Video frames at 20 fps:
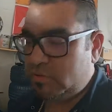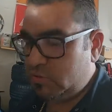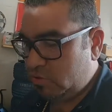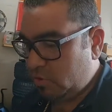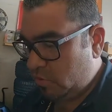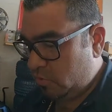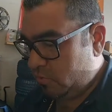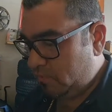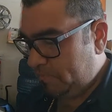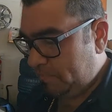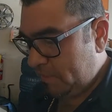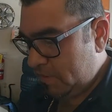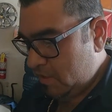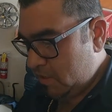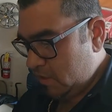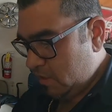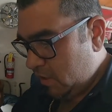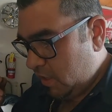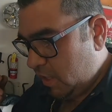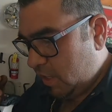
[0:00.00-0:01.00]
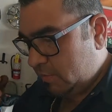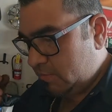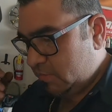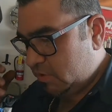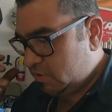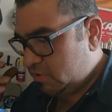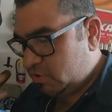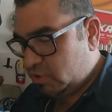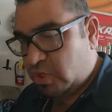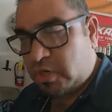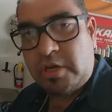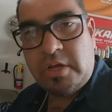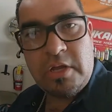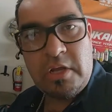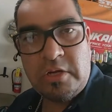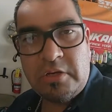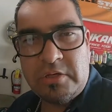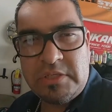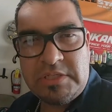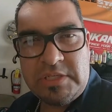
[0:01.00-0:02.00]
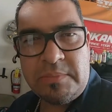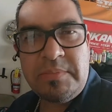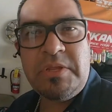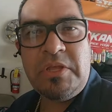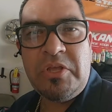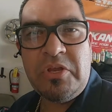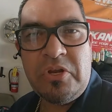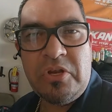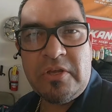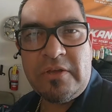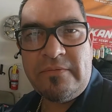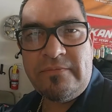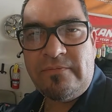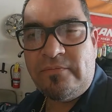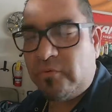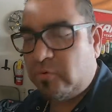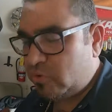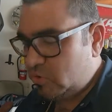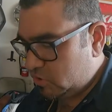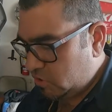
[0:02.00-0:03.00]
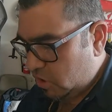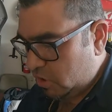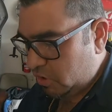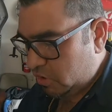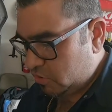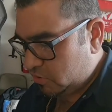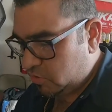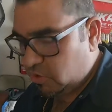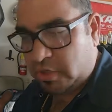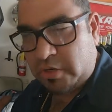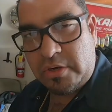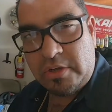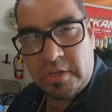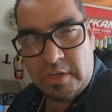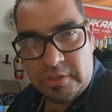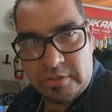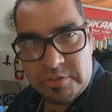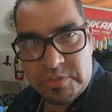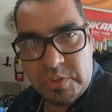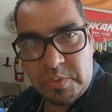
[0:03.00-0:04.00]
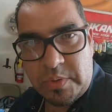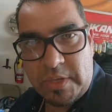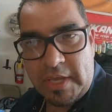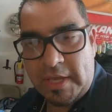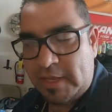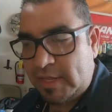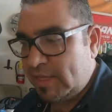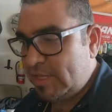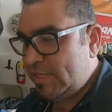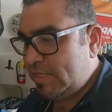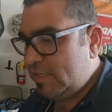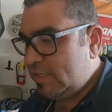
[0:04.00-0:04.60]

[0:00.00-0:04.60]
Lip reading: So a dark color is something you're looking for. Dark color is okay.